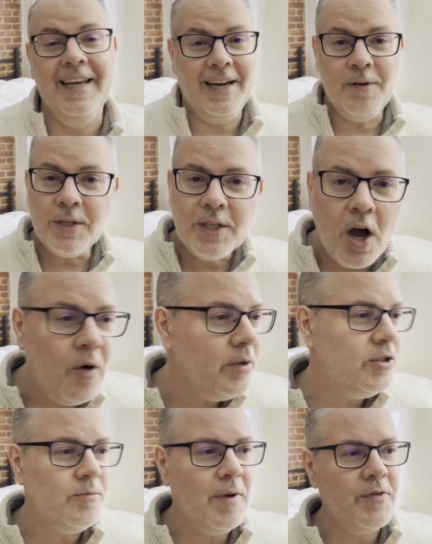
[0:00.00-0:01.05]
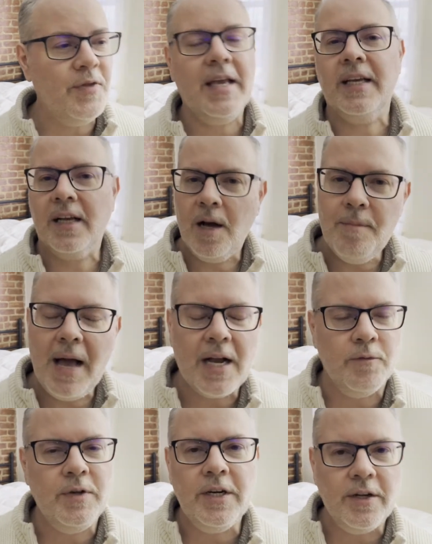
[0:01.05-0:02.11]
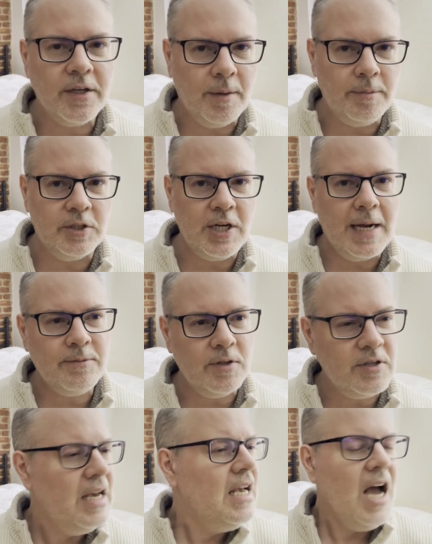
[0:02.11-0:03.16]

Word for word: and I would go and do my thing and come back and read another couple of chapters.